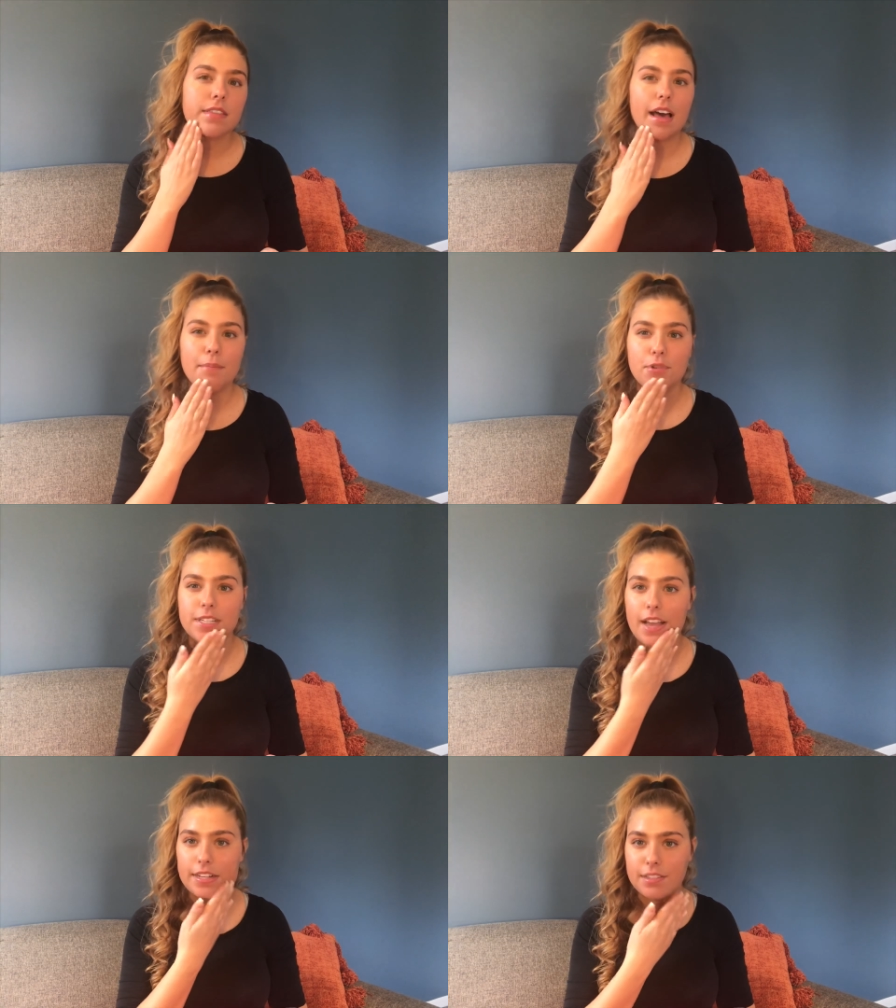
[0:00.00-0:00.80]
The
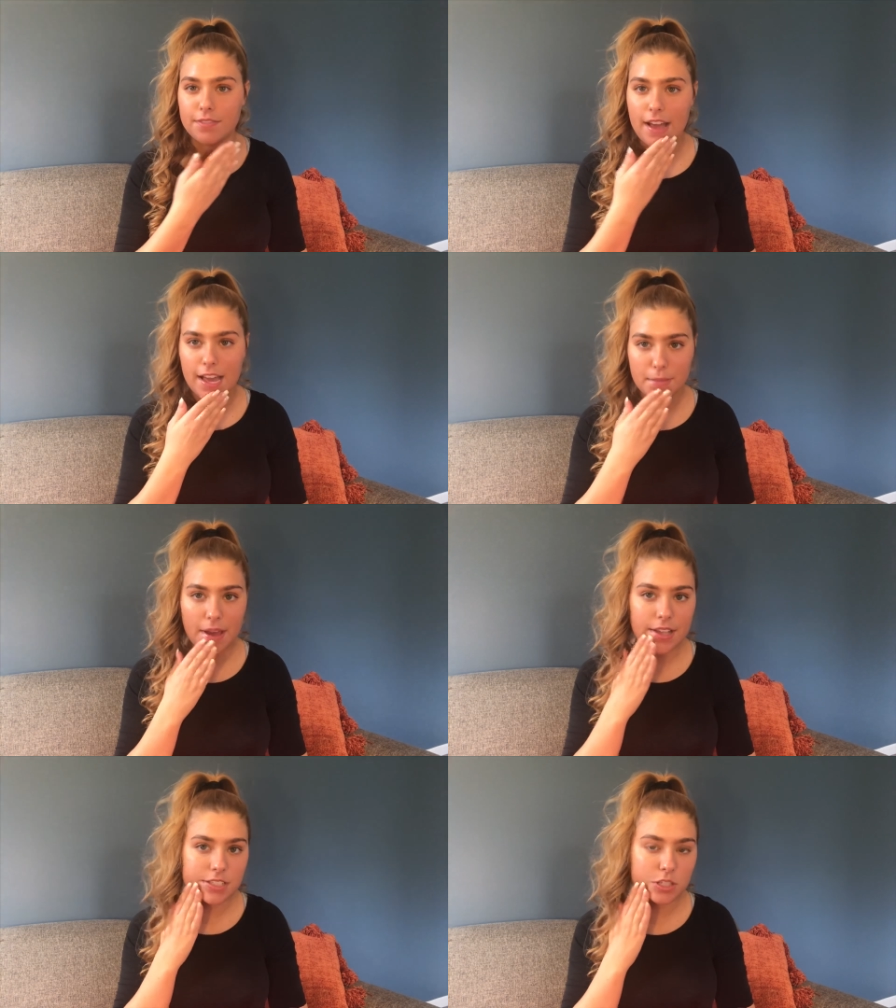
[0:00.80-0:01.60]
protective eye
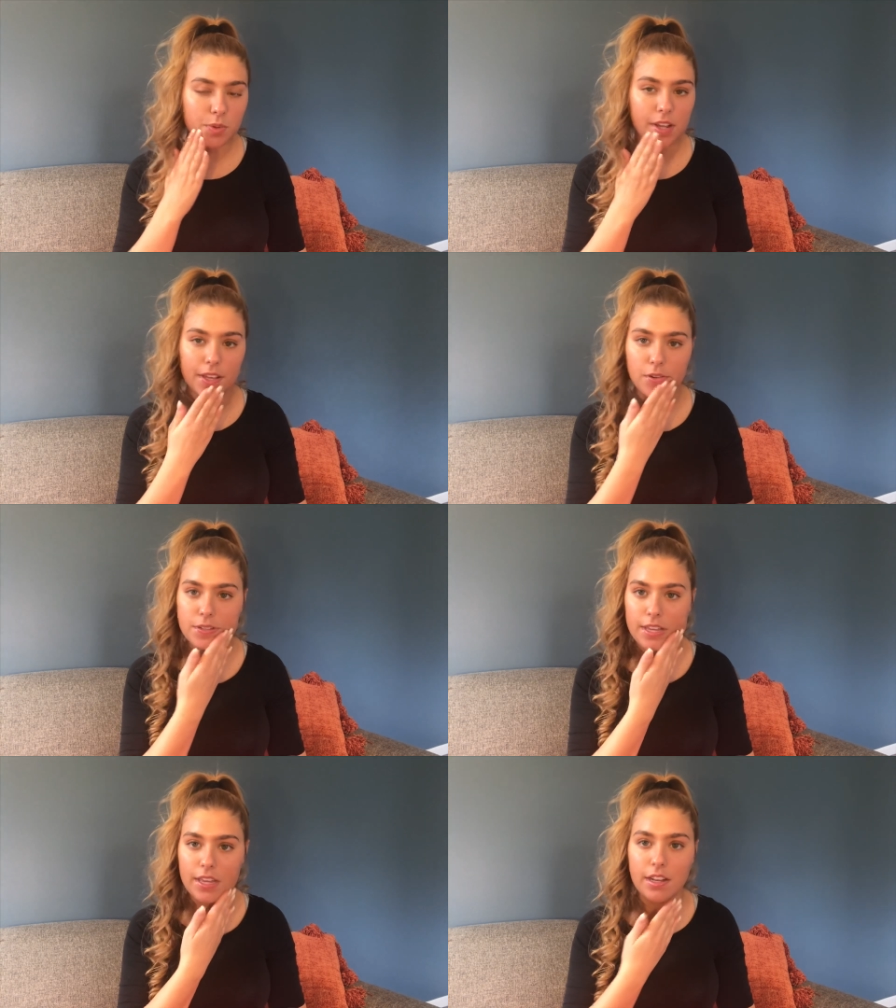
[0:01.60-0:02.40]
masks when I go
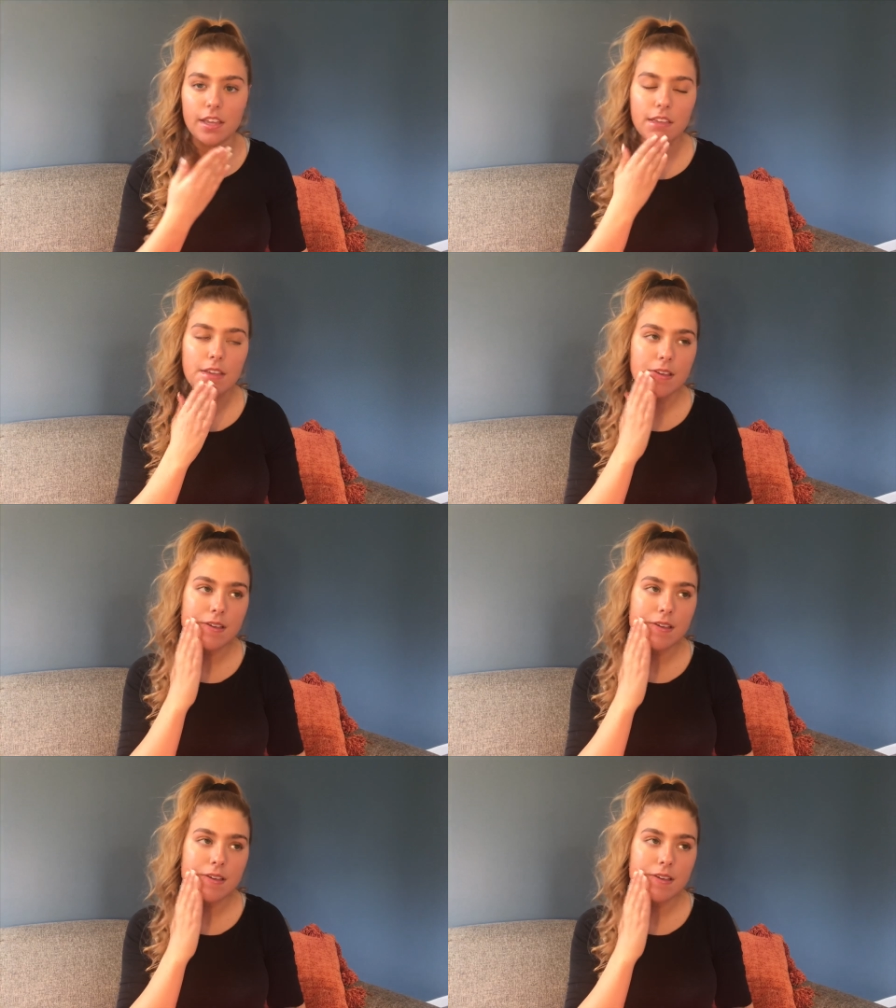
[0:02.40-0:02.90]
tanning.